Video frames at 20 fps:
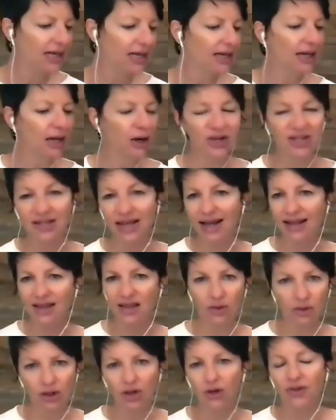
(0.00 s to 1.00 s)
Now, is that
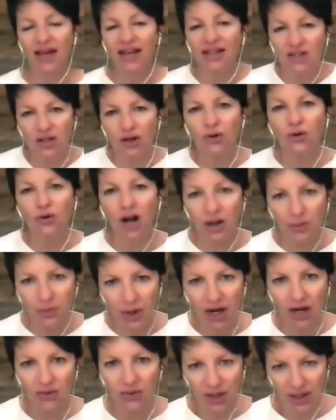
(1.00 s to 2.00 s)
the, no, that's the crock
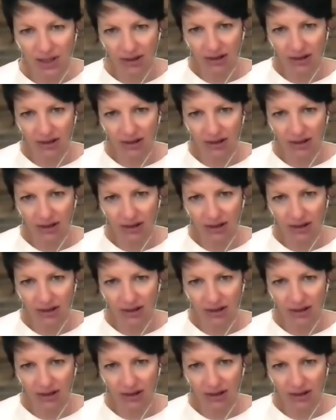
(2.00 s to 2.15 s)
pot, right?